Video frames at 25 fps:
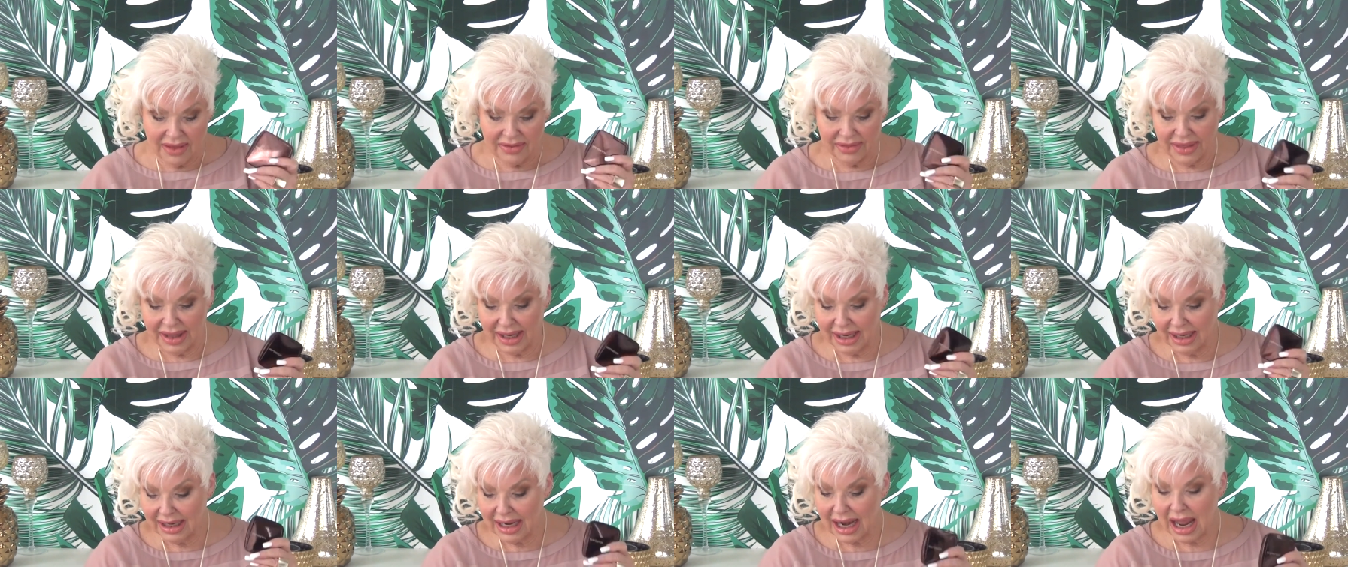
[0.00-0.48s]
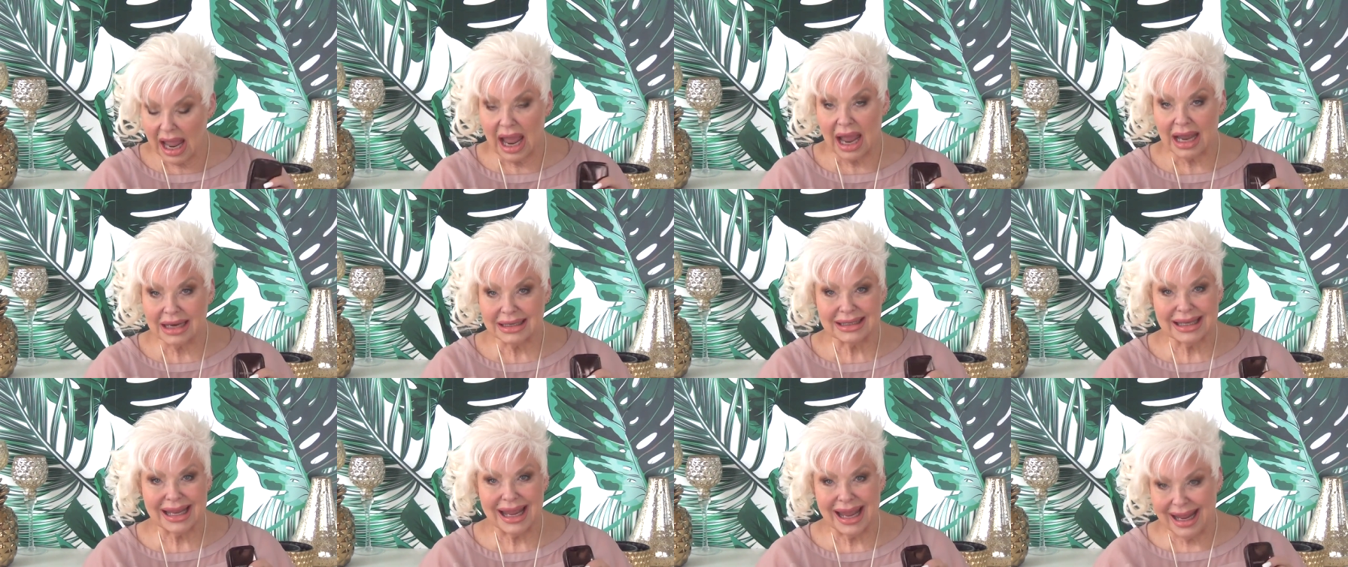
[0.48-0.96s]
Then
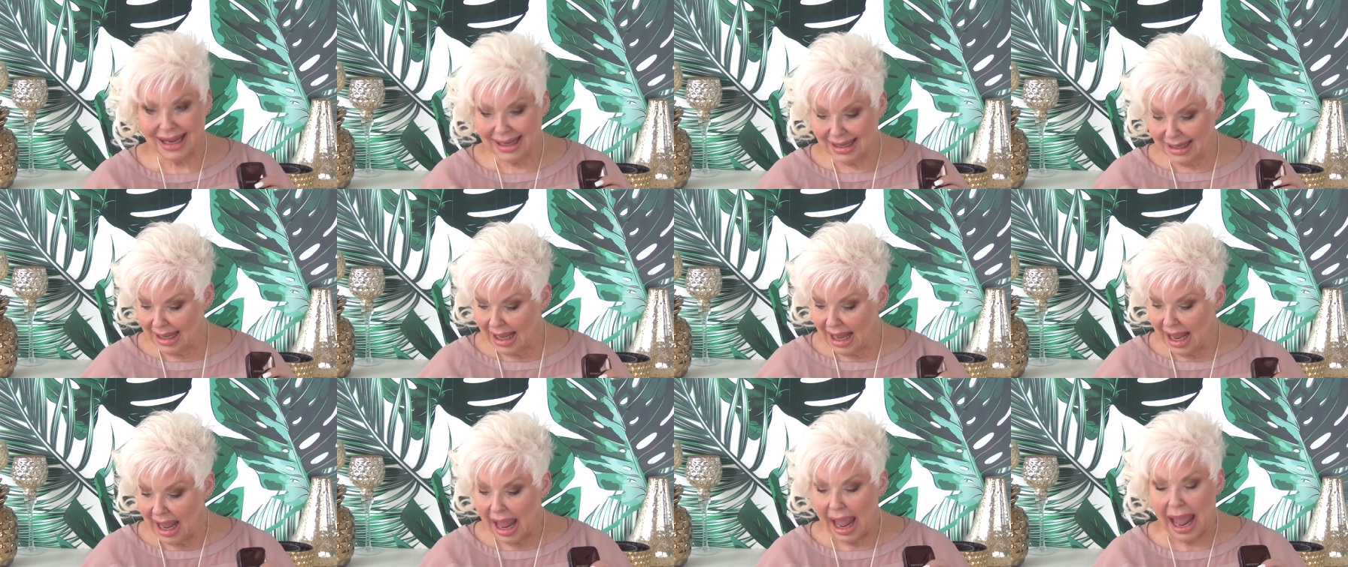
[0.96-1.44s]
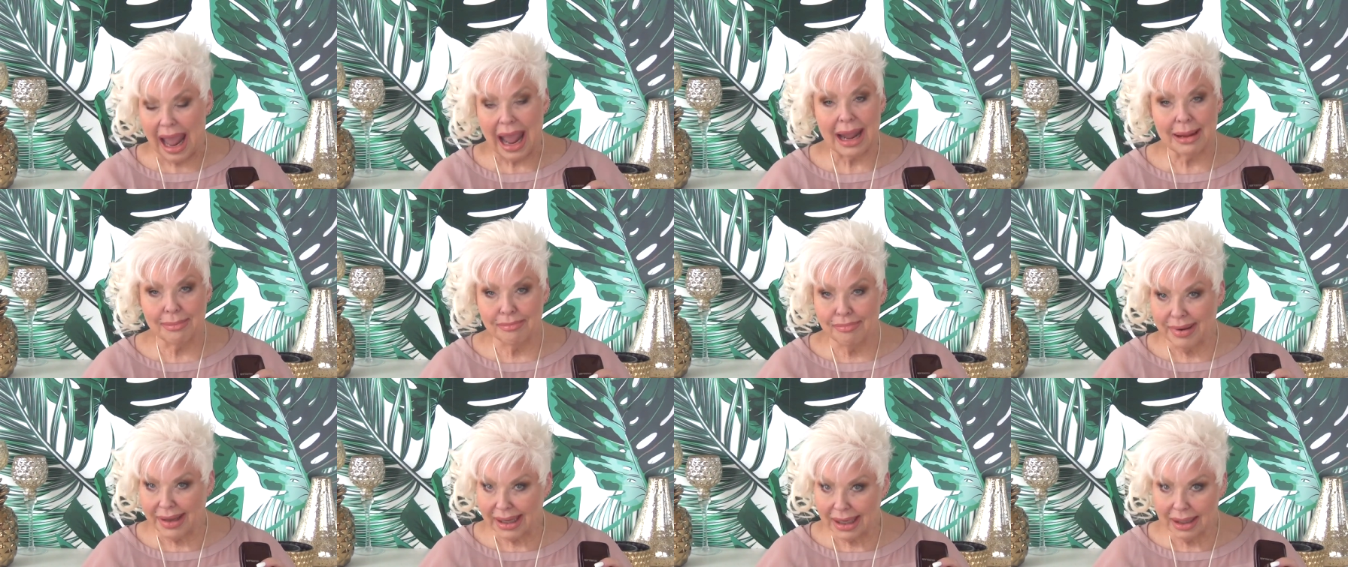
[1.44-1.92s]
I take
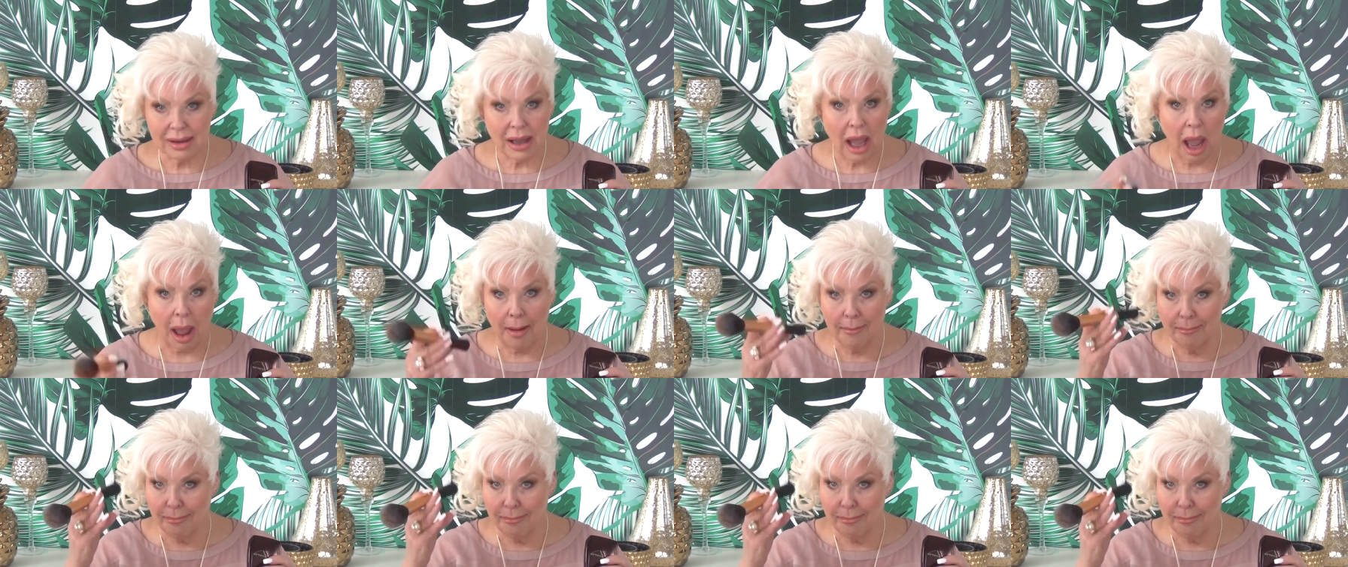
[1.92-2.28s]
a big